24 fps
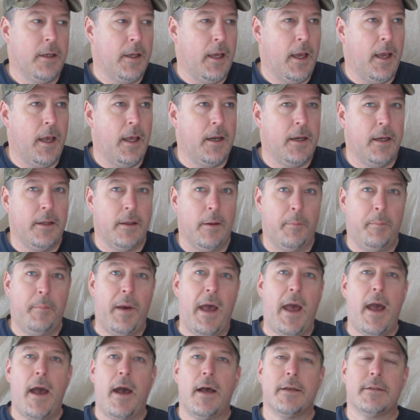And in the
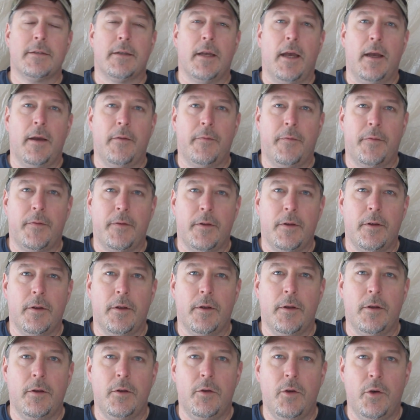past I've
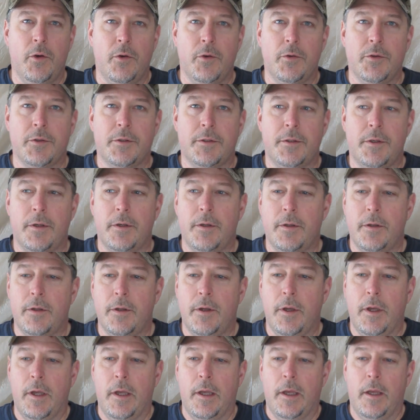used
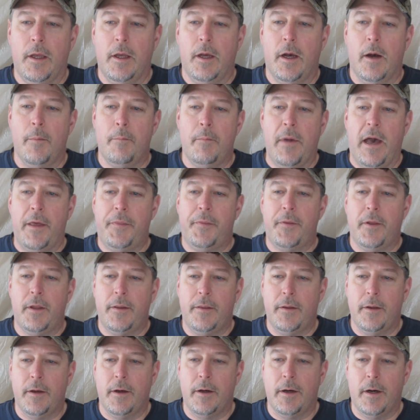a
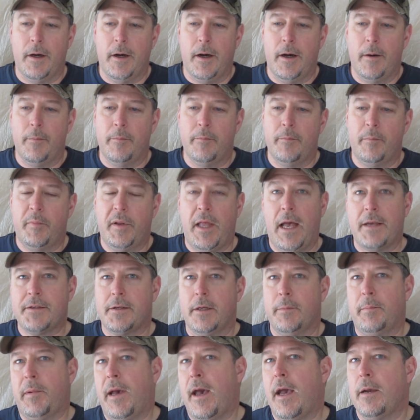method, the um,
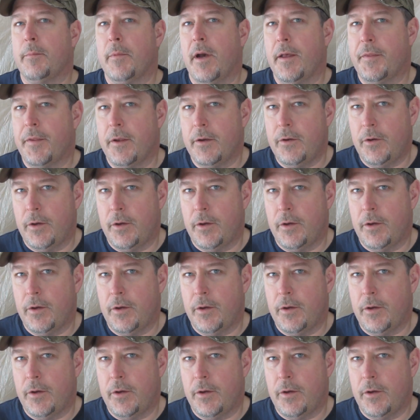plastic bag method.